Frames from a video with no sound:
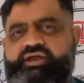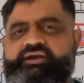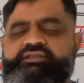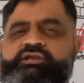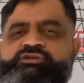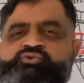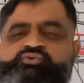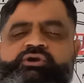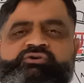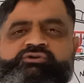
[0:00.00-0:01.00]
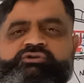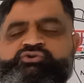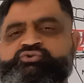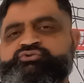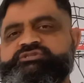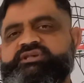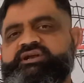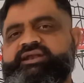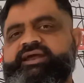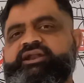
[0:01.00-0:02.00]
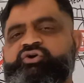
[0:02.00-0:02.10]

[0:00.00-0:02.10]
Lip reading: and they use dead